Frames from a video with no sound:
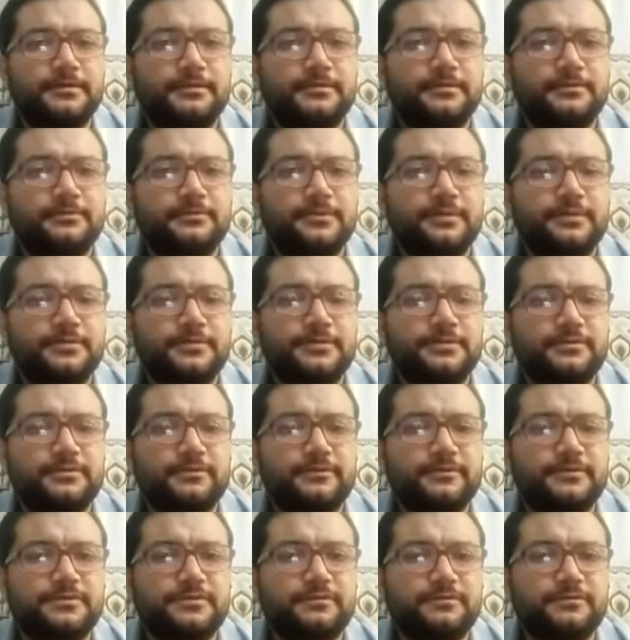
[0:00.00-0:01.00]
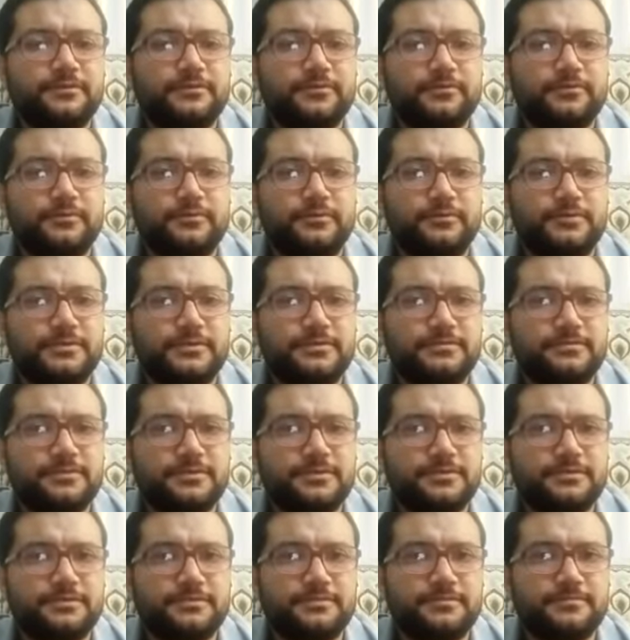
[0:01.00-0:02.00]
Today is our first video about
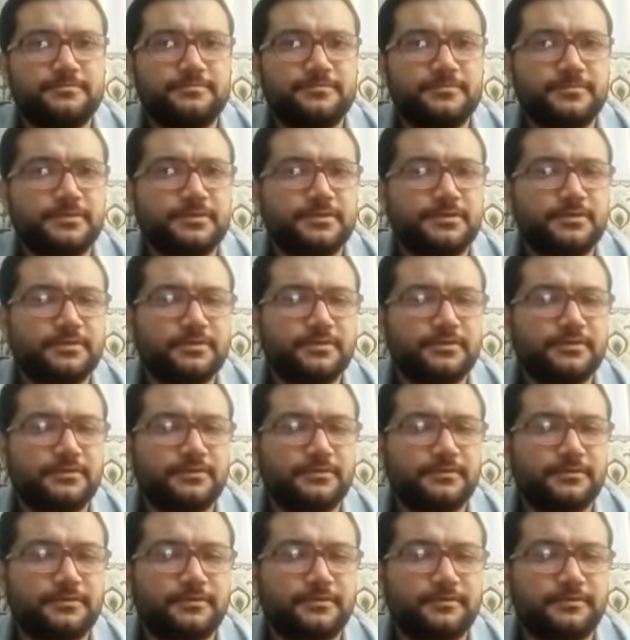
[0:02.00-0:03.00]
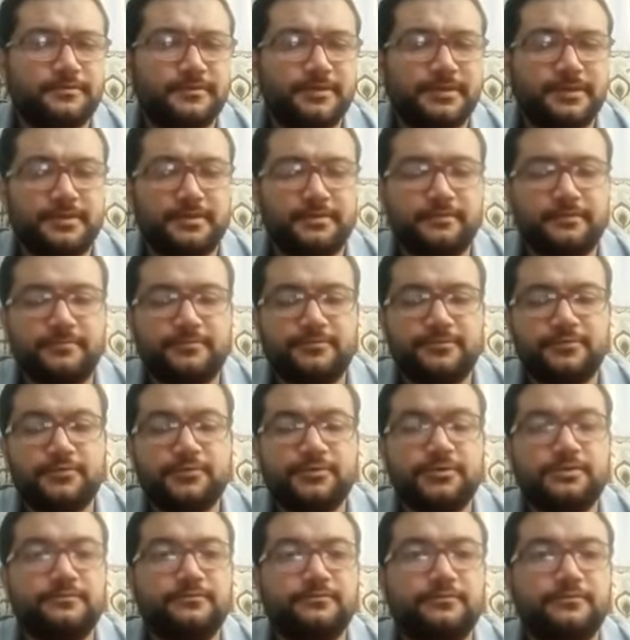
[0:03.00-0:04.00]
sepsis. In the beginning, I'm
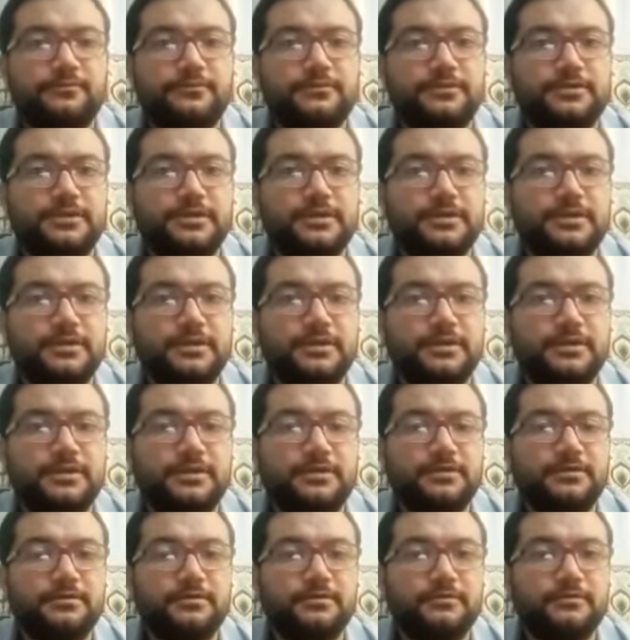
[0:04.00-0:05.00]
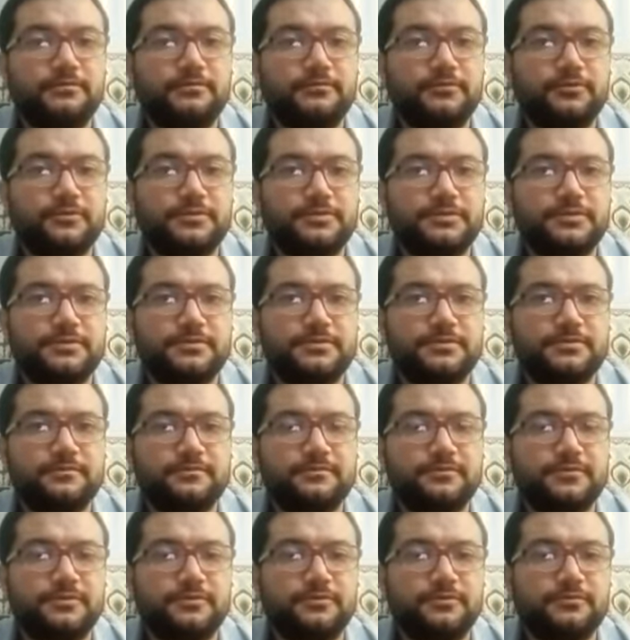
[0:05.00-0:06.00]
sorry for delaying posting this
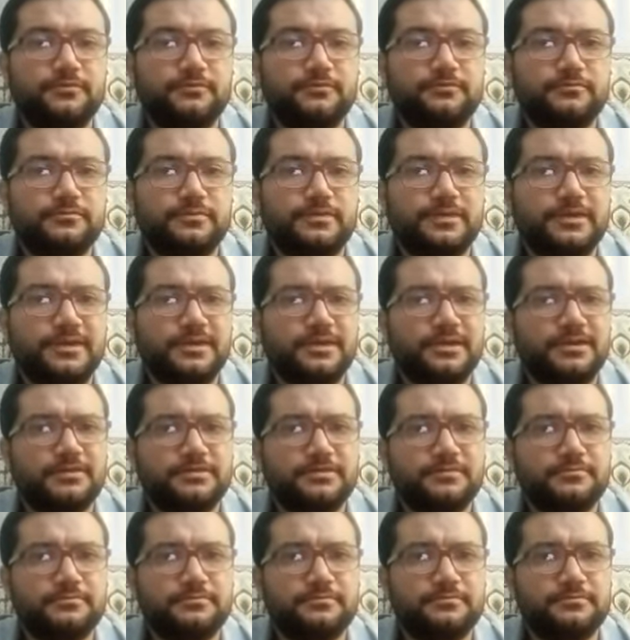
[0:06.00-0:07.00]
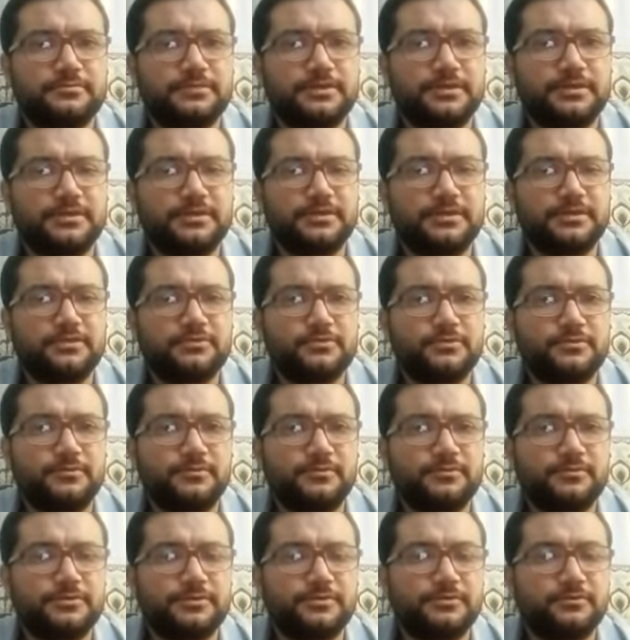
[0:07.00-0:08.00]
video. I had some technical issue about
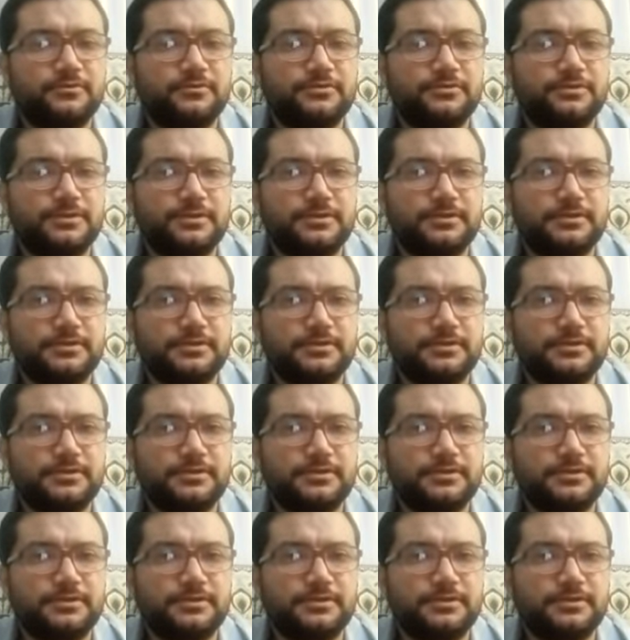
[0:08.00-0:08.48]
recording